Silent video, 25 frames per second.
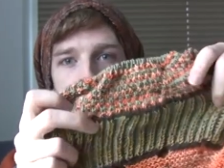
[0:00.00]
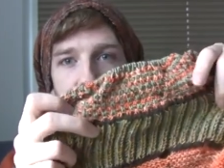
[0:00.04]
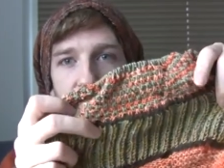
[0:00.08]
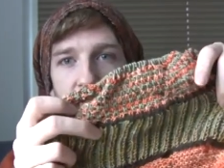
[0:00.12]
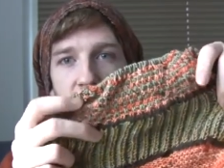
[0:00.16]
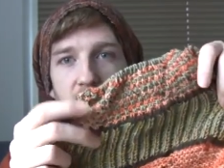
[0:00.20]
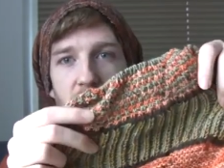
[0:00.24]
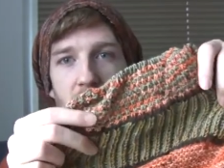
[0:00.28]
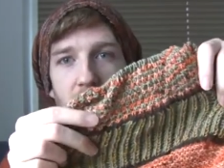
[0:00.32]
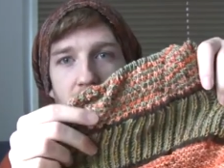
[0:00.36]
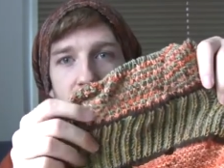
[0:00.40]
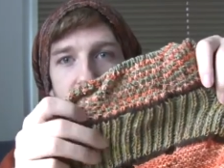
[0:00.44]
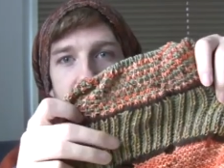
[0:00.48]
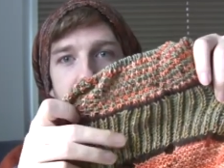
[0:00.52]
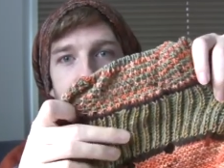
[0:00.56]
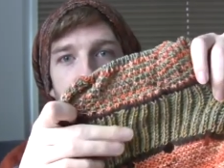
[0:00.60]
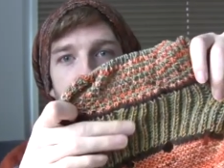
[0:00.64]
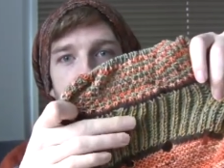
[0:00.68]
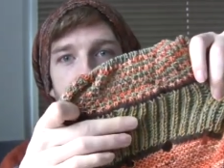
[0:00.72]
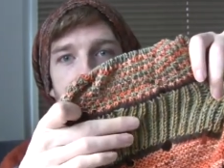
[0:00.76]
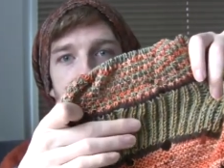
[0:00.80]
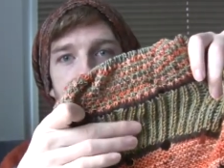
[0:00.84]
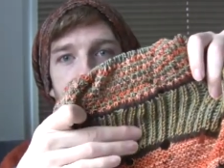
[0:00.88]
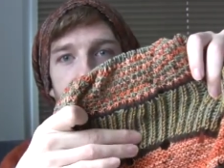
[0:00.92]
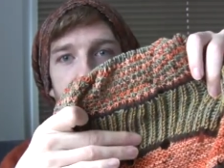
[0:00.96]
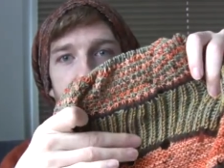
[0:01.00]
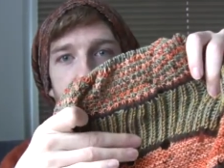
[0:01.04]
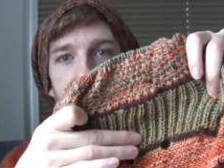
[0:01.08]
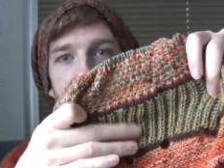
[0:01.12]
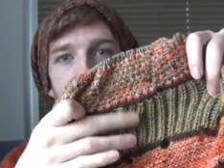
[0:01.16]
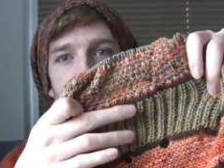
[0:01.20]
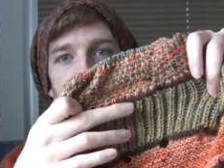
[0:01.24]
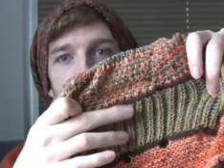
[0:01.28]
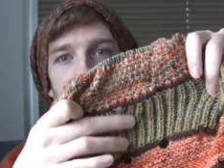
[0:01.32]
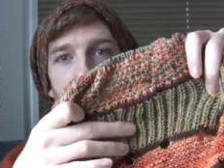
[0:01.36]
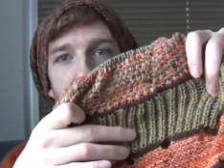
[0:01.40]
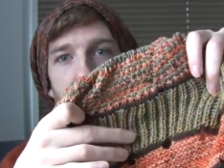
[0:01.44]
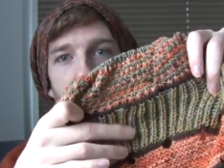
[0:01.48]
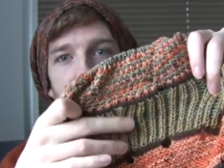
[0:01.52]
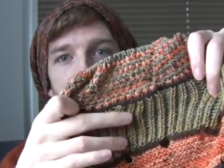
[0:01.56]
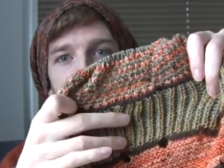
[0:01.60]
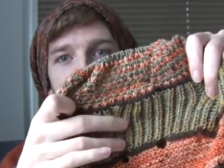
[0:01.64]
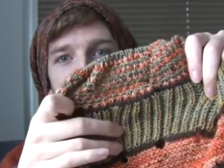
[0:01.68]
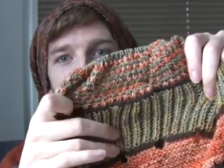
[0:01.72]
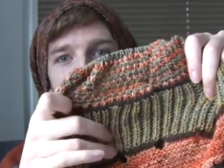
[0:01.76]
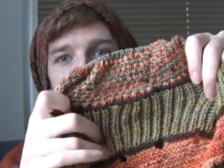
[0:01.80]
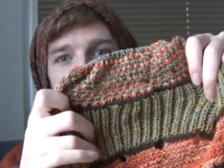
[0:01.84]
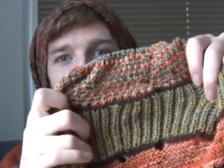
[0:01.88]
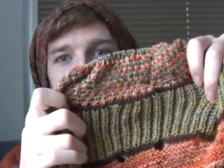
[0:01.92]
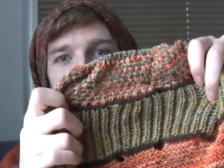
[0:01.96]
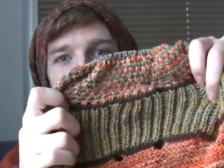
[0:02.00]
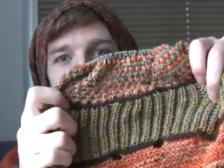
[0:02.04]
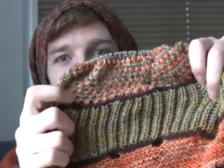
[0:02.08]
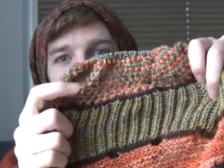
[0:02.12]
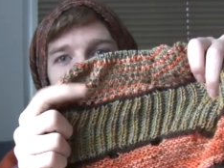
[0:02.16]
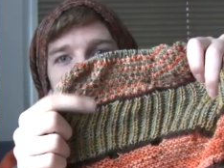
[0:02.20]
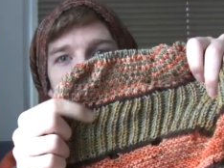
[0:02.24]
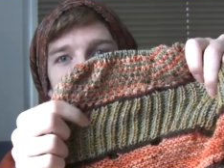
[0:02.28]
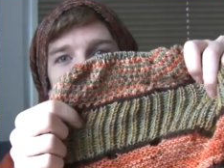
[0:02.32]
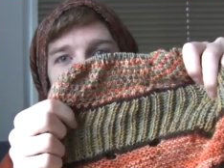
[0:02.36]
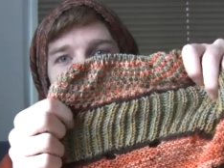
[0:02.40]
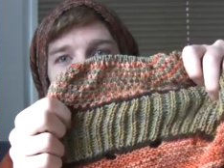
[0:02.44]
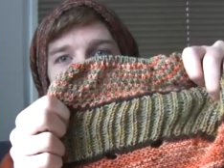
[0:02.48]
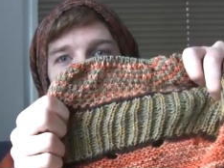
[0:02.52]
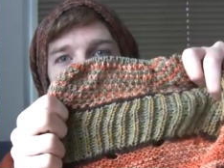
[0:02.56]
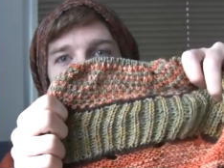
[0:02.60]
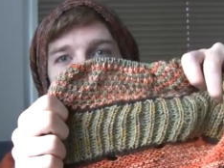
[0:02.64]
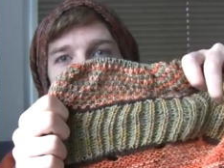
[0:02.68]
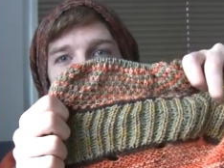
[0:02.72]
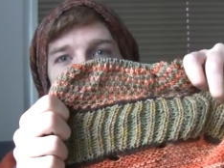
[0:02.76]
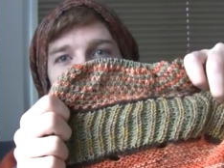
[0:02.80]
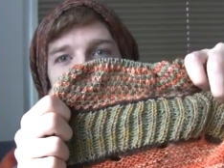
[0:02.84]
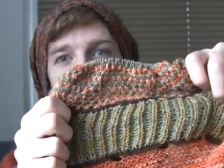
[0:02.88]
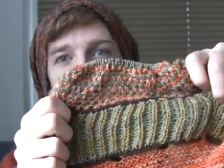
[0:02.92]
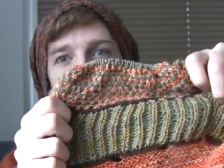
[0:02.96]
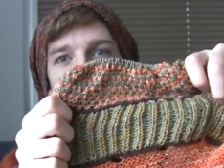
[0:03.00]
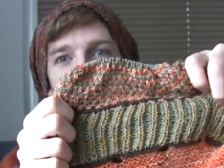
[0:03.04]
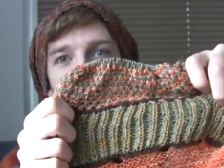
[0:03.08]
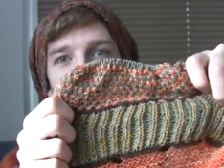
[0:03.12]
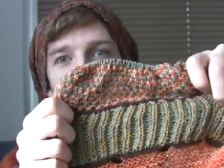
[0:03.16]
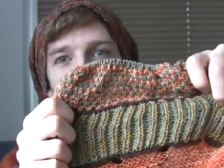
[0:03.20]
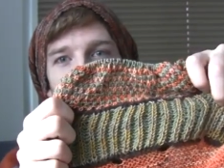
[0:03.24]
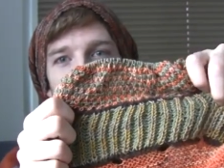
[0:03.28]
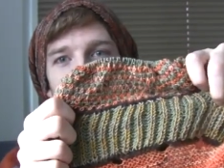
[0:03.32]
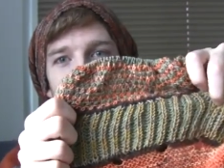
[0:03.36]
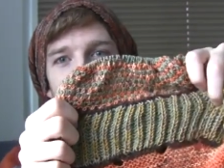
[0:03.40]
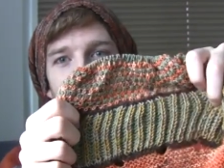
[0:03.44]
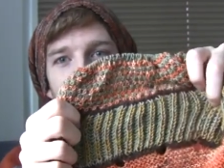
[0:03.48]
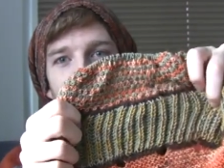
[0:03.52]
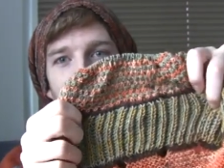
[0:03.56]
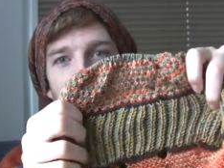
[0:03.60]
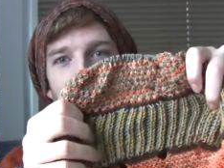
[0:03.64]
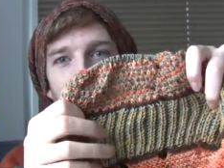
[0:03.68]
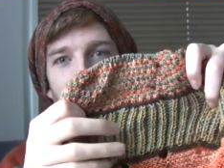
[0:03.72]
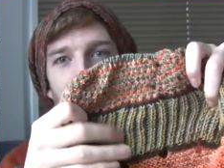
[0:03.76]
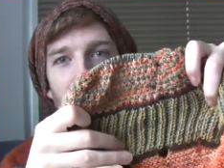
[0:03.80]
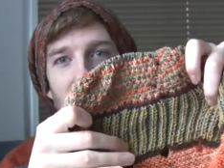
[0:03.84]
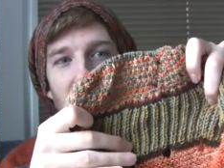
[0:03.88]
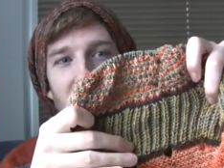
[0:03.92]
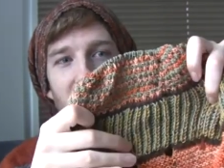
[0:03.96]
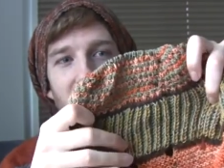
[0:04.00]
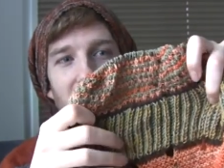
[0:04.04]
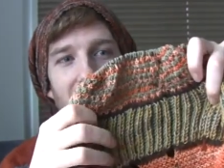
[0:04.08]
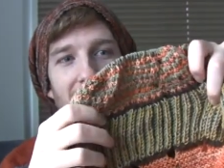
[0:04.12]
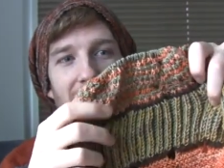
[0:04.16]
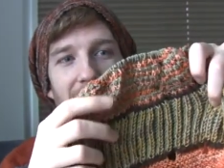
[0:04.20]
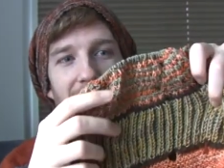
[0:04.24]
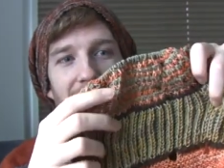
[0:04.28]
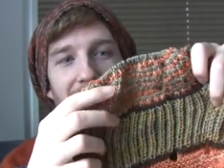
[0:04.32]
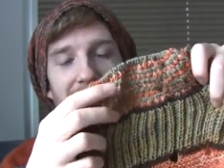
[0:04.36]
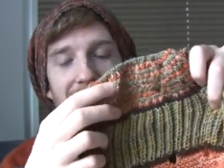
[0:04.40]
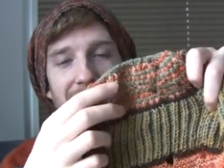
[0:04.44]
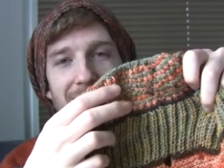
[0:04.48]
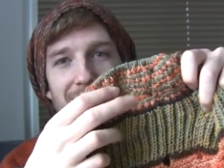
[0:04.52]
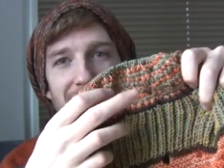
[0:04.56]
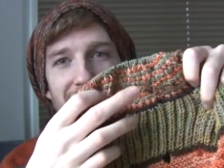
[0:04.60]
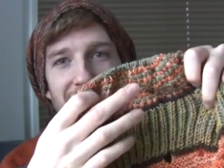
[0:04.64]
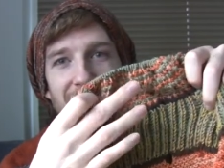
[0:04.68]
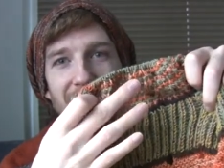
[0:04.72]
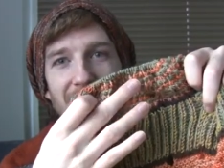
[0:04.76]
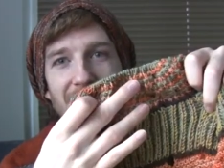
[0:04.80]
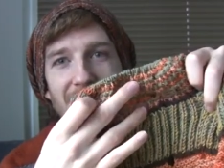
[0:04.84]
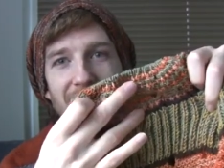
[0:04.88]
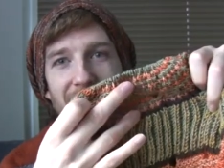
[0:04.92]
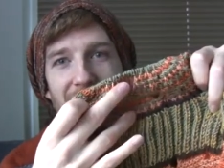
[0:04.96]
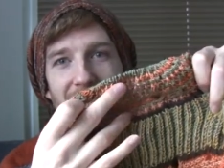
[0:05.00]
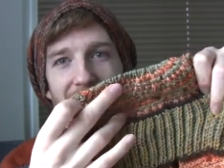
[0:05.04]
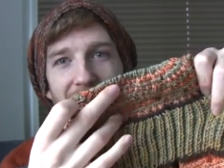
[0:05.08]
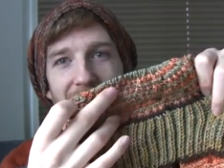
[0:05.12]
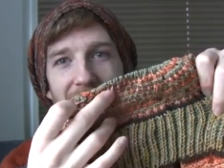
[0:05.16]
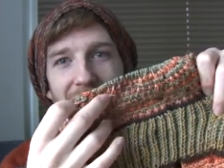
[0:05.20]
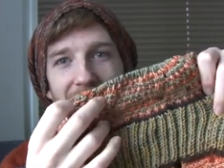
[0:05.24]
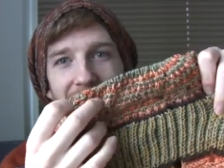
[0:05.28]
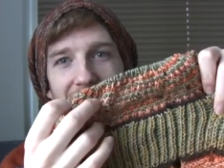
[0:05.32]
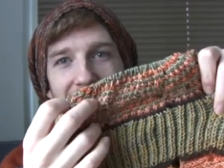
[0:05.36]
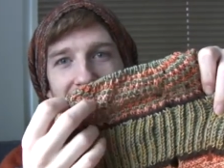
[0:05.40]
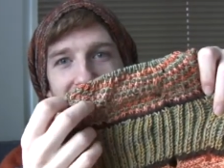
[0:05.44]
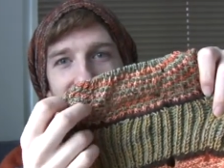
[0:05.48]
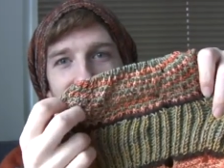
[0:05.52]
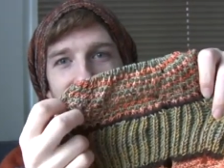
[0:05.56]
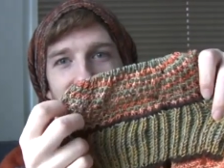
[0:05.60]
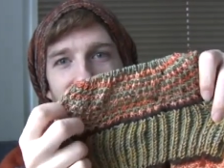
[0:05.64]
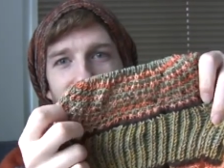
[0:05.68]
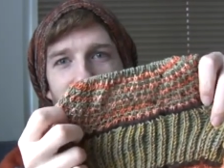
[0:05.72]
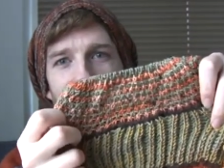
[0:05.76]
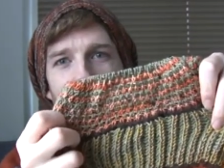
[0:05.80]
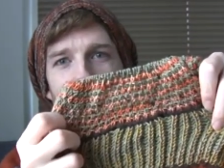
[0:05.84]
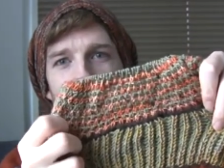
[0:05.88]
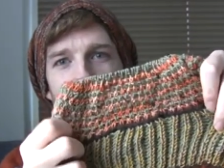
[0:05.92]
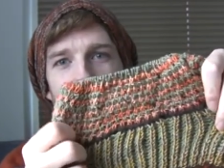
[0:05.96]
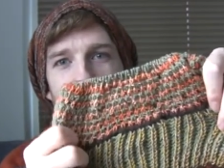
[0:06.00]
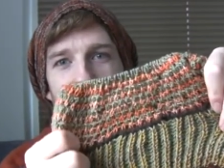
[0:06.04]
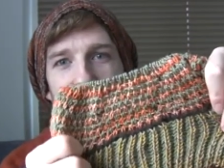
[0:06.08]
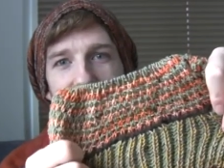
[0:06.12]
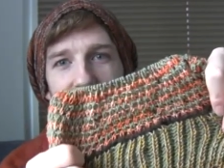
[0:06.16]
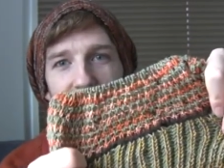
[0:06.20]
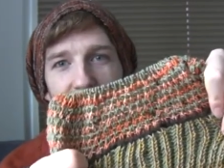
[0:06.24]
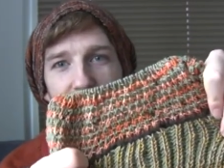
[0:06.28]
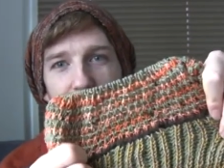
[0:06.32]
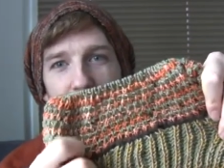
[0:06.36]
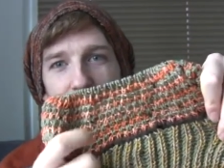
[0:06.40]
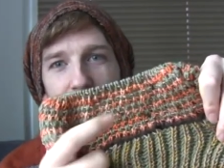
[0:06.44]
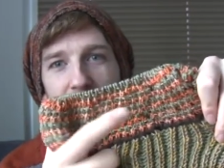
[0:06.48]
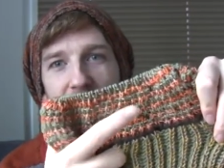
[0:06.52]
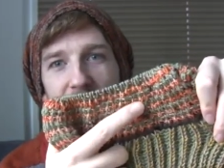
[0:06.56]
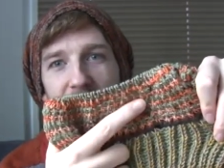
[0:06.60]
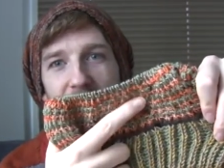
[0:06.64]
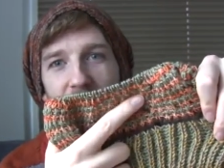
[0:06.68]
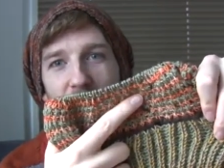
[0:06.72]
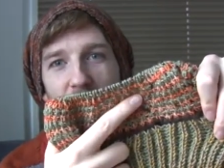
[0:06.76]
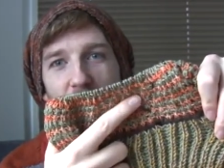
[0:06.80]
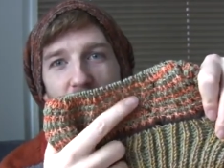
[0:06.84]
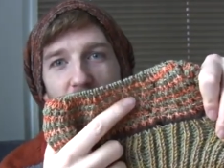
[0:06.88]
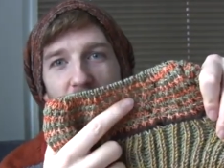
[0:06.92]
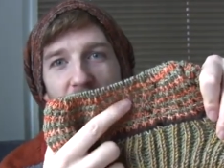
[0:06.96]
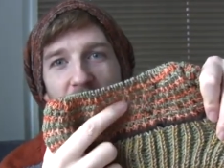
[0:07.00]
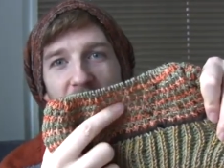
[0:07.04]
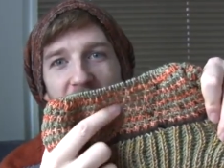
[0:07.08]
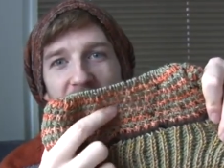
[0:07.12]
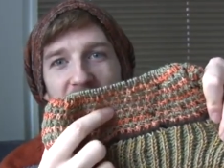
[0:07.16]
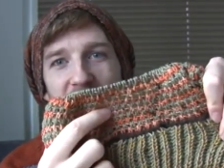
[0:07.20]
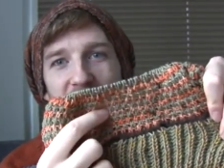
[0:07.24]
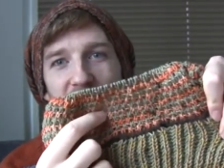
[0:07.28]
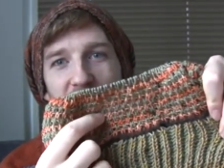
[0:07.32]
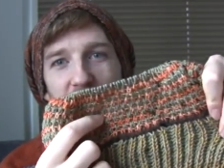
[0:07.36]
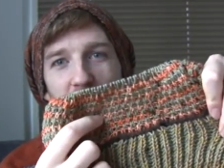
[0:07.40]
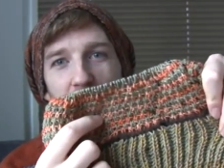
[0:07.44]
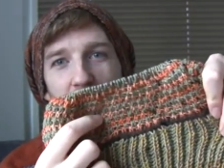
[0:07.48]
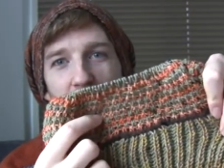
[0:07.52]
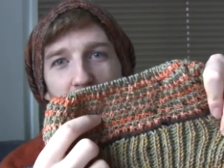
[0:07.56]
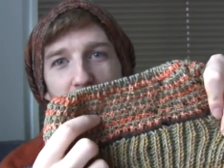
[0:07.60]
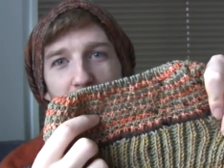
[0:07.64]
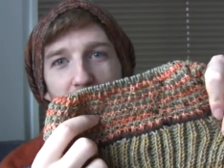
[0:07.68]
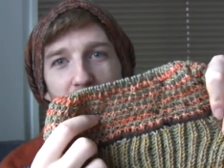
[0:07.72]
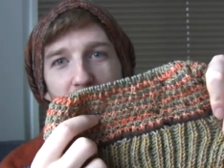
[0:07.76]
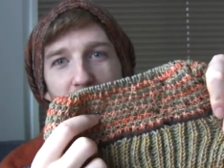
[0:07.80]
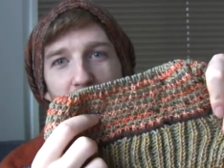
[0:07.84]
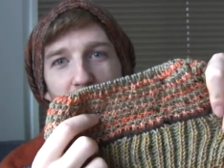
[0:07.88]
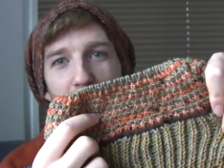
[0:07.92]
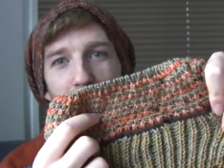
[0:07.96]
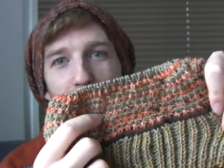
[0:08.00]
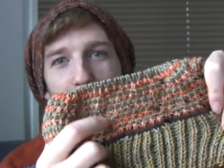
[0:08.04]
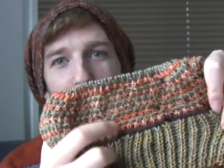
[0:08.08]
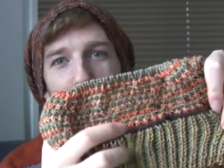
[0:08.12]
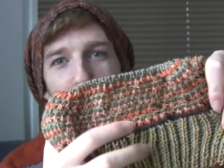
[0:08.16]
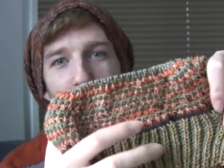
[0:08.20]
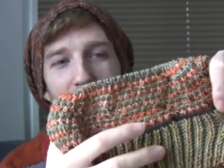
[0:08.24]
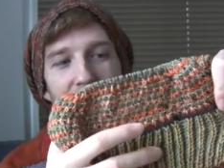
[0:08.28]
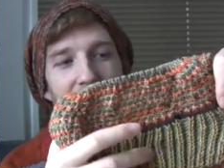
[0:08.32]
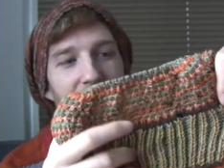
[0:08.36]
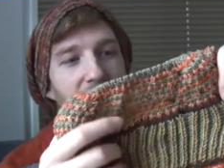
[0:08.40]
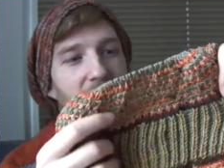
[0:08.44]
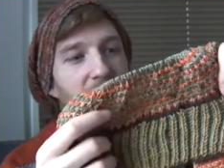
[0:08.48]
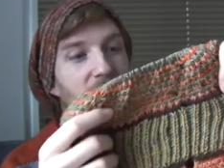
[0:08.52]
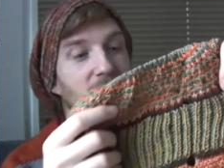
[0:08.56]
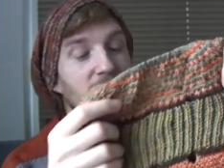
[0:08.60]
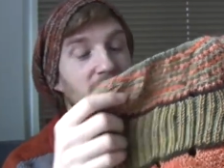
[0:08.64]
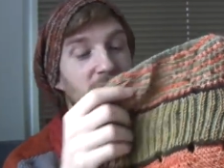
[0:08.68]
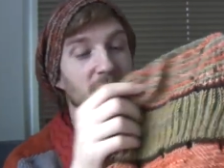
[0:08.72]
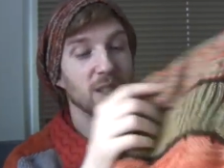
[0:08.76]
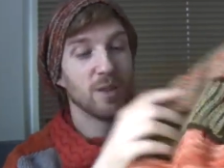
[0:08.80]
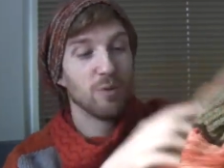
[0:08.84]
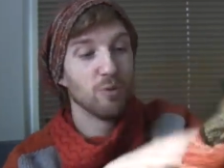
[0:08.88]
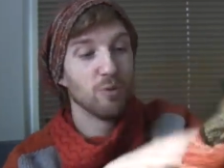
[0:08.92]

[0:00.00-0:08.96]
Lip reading: you know, it's my moon wheat yellow on the green there, background, and then this kind of green and orange combo popping out. So it's